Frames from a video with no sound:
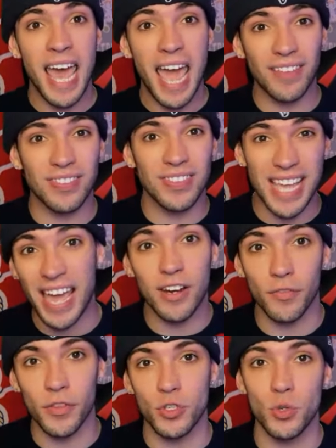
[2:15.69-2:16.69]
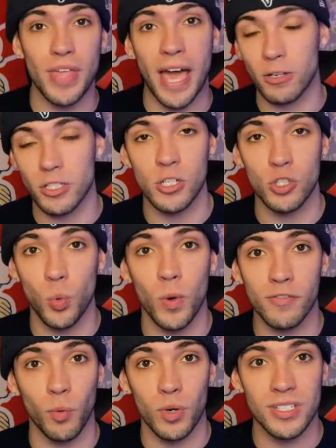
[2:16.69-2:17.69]
at the end of the
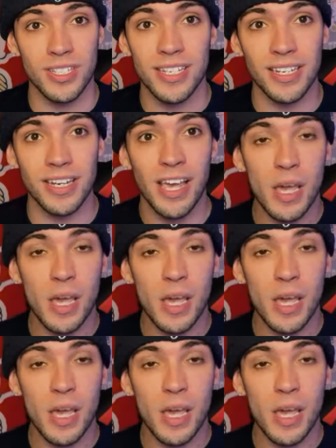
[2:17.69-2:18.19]
2024 season